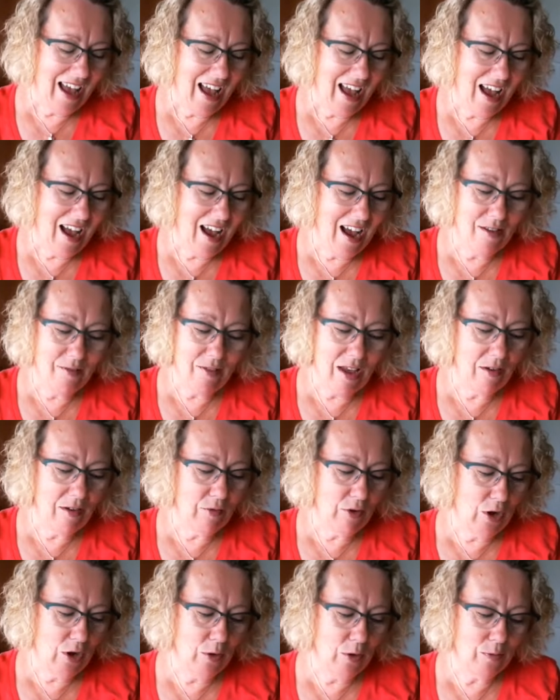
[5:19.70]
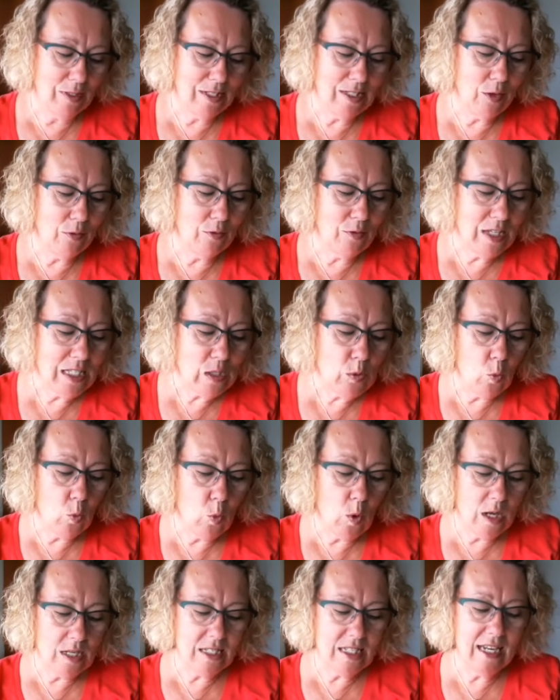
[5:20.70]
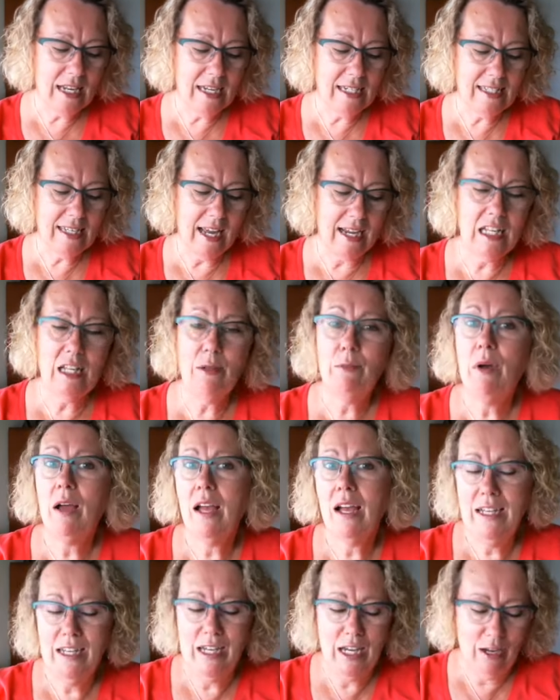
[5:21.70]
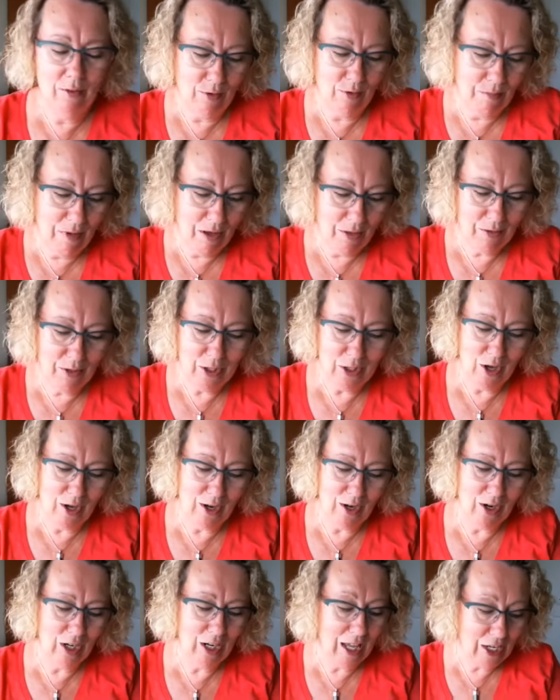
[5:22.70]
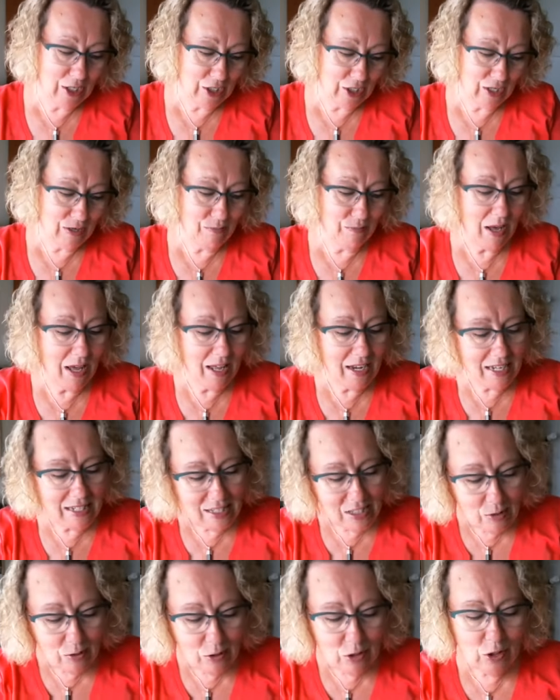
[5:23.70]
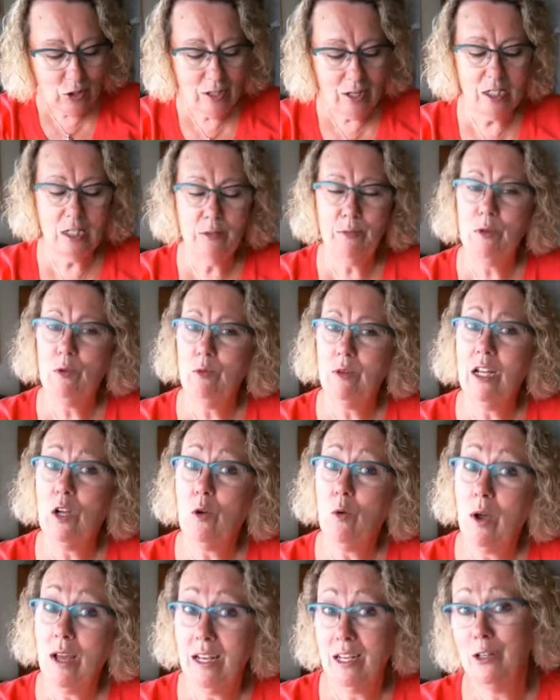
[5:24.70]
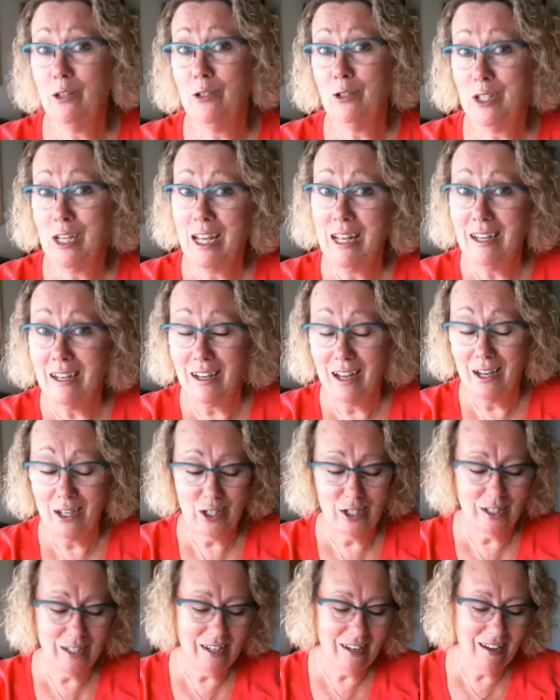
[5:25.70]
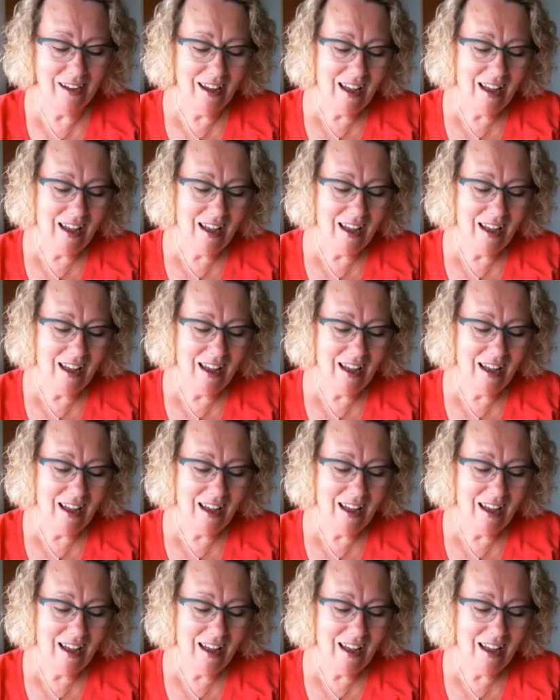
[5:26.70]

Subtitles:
I've ever known. So this wasn't exactly my idea of a mother-daughter luncheon, but it soon turned out to be really quite entertaining, actually.